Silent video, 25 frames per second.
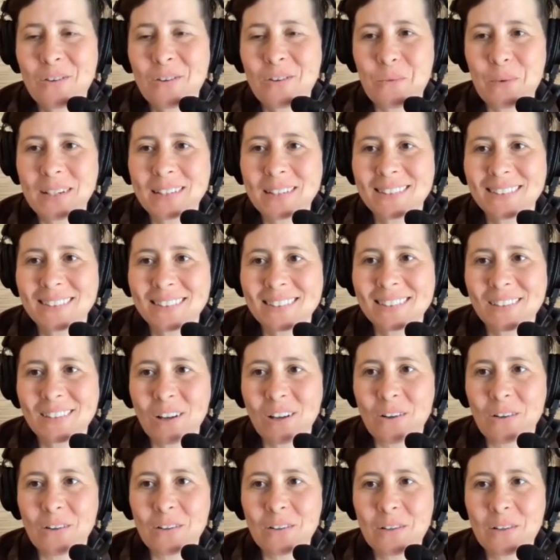which is
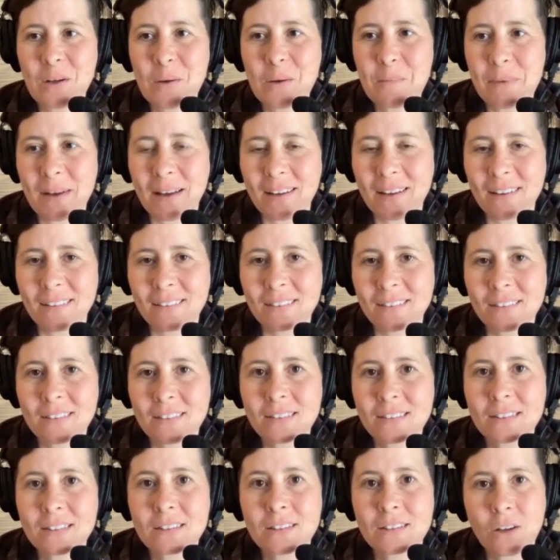all about
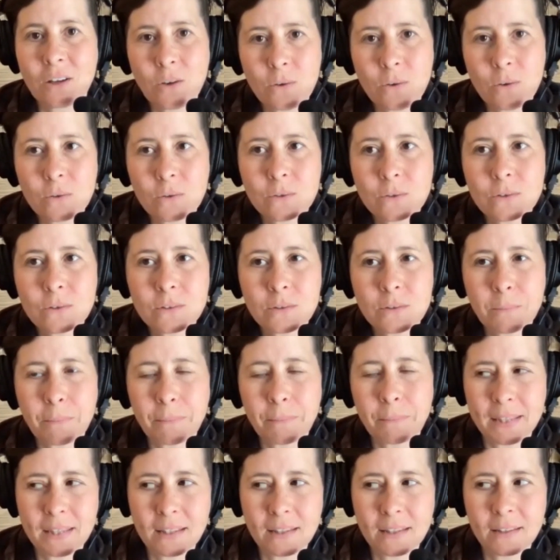stones
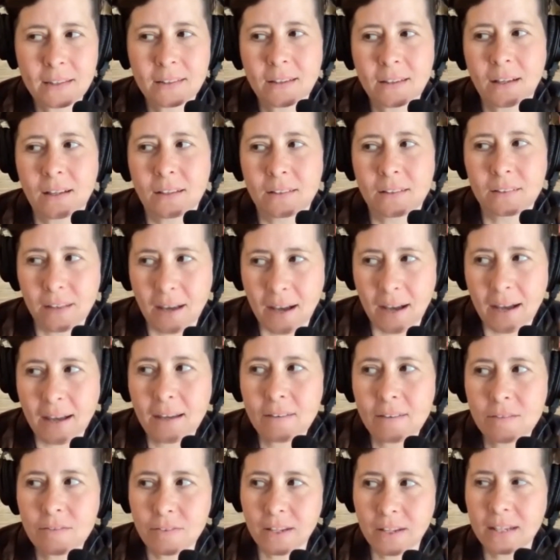being
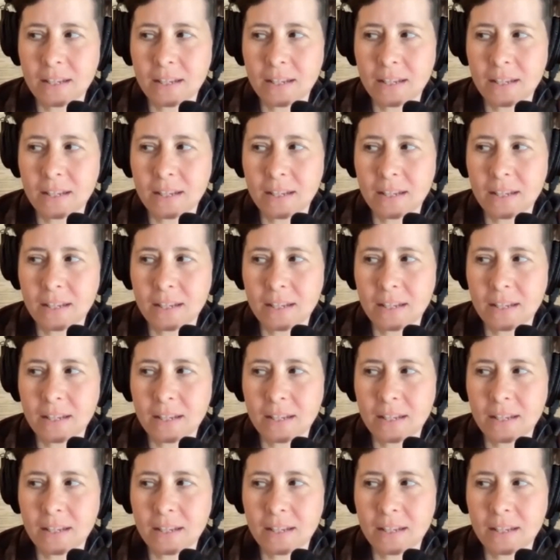alive.